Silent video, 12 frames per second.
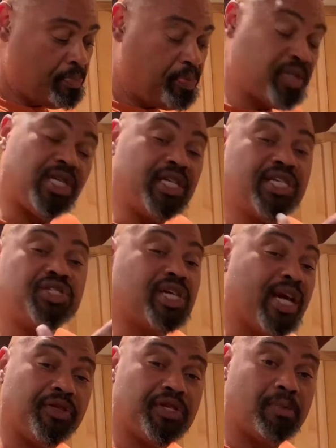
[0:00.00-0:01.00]
put the dish
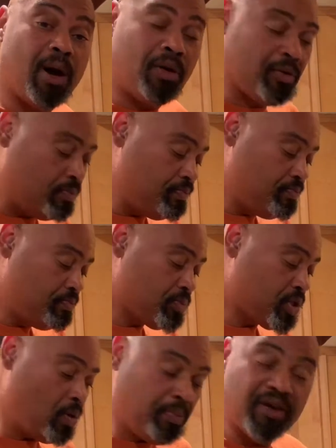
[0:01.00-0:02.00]
together tomorrow.
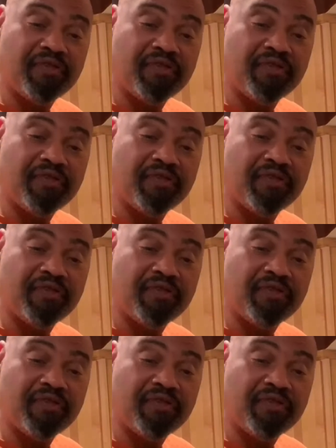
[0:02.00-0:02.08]
So I'm going